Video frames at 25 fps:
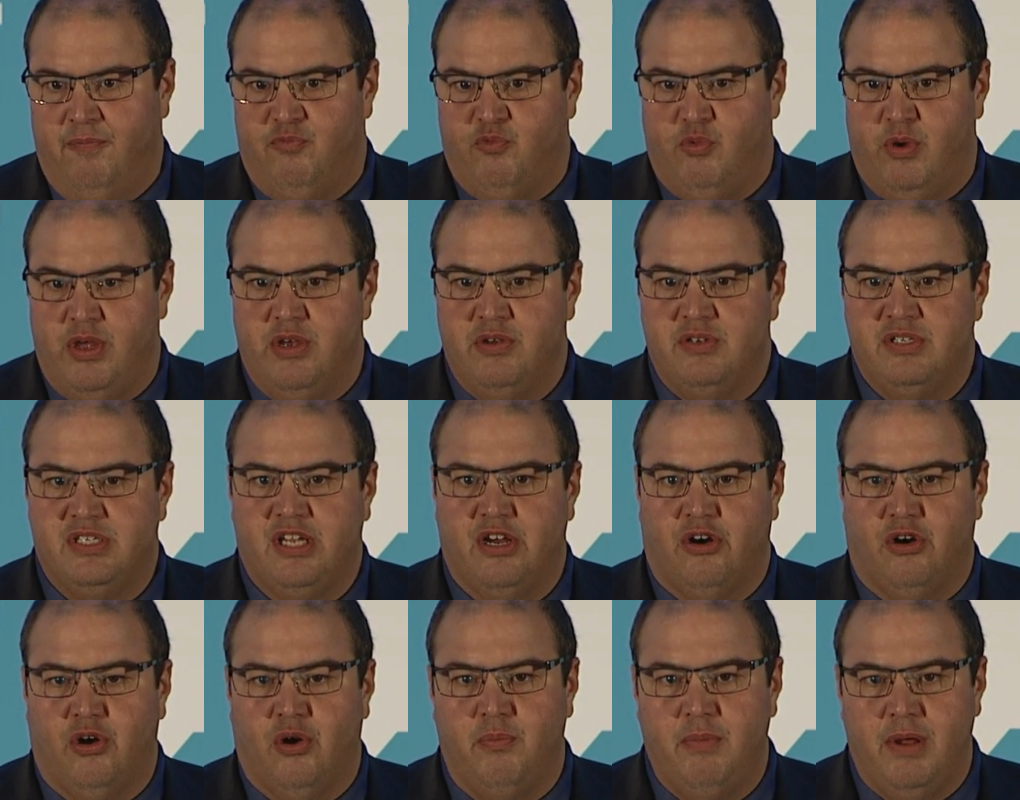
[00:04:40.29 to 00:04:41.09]
We use
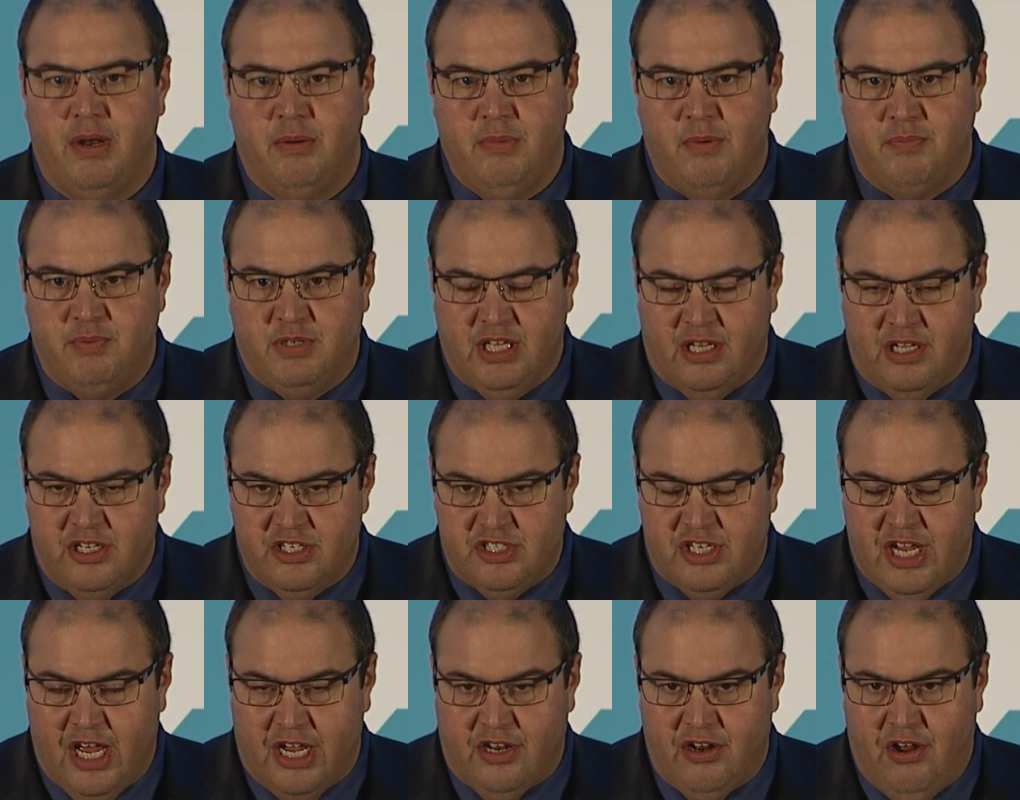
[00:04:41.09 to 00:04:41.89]
zero minimum
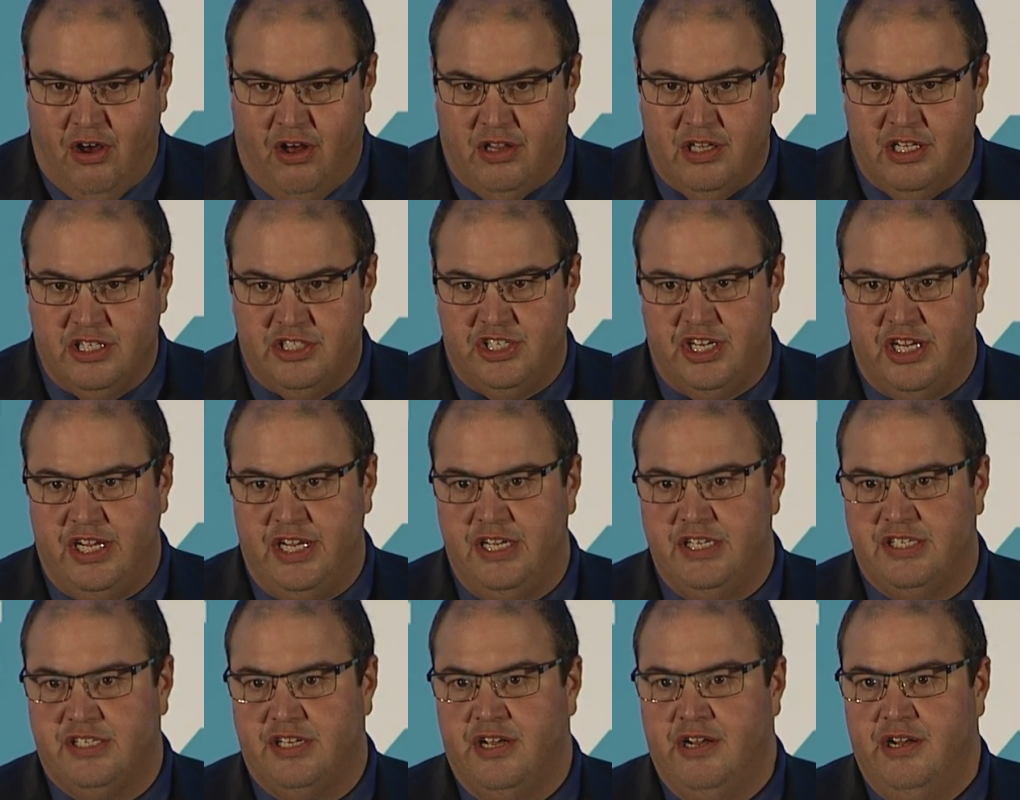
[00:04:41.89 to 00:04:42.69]
tillage
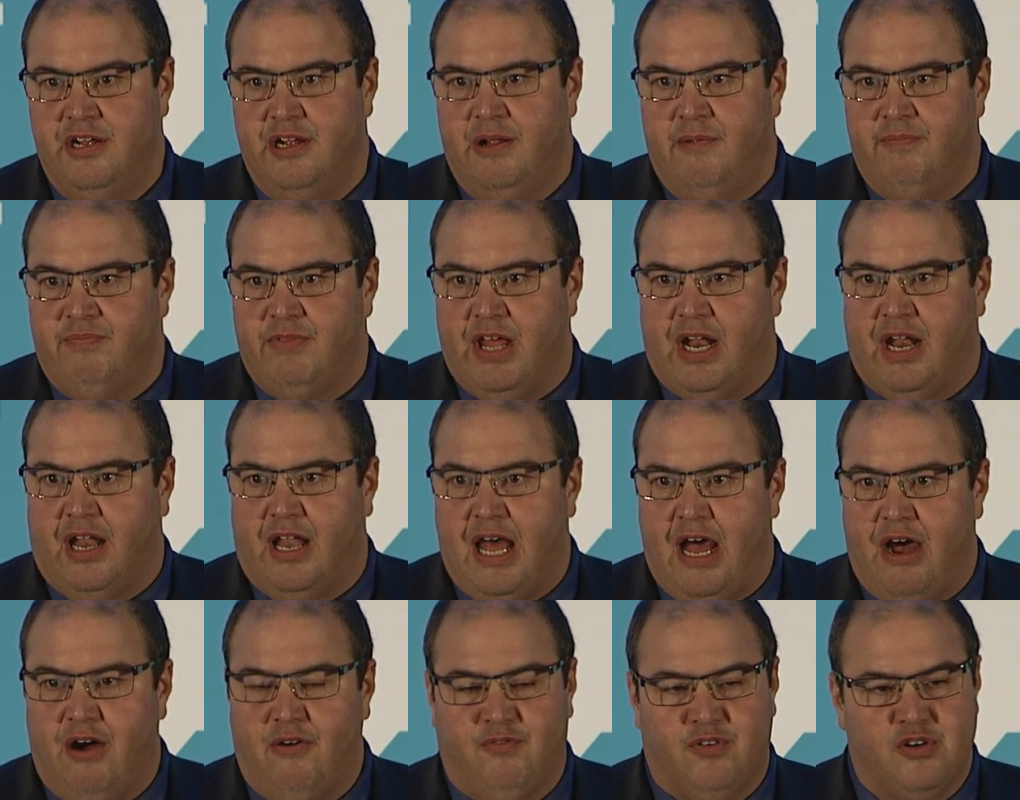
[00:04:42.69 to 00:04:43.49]
technologies that
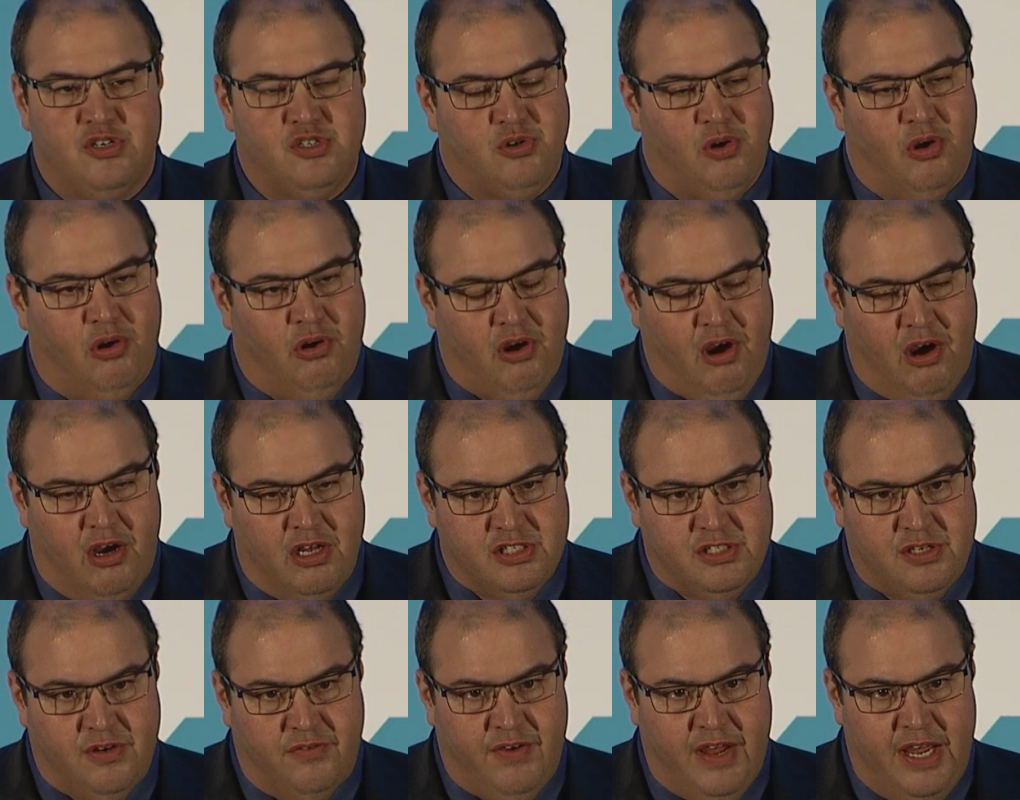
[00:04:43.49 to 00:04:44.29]
allow for soil
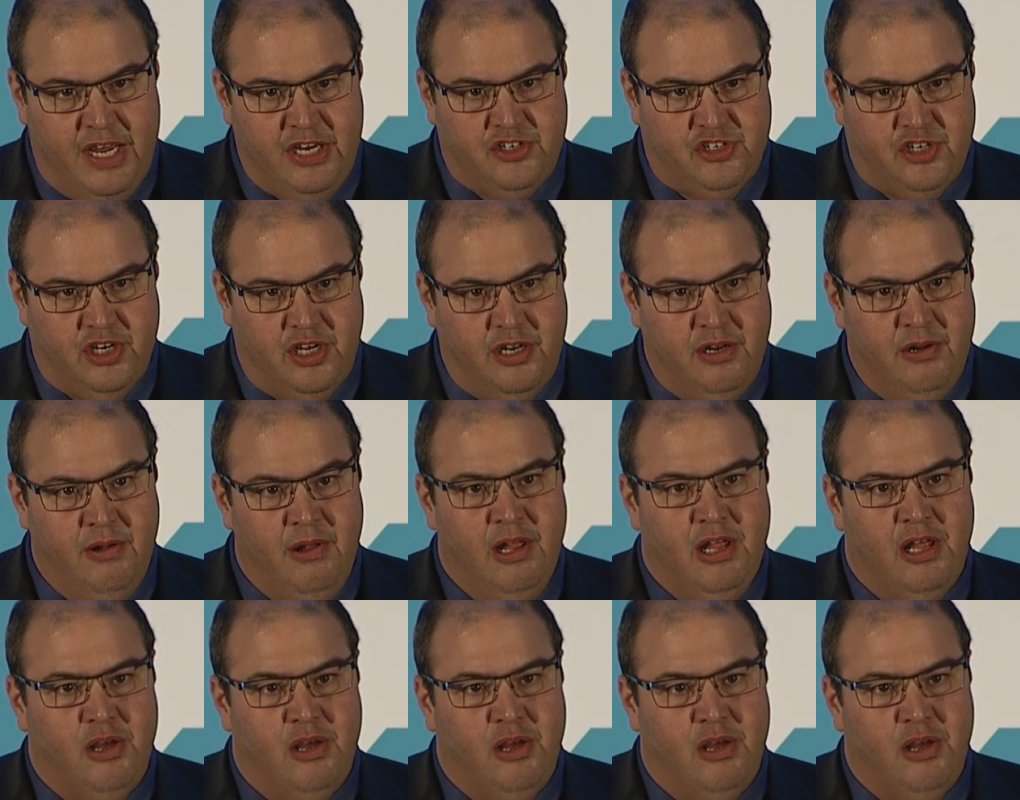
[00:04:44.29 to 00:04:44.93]
conservation.